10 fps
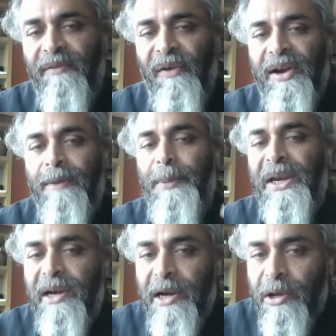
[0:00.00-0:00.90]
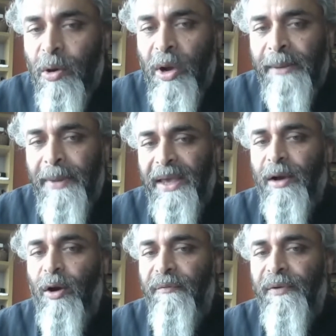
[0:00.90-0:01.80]
If I repeatedly go and buy
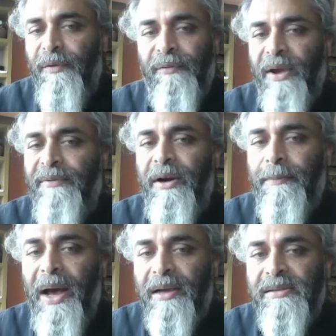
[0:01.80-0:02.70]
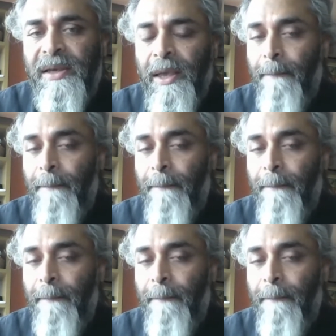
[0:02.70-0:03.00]
a coffee for 500 bucks,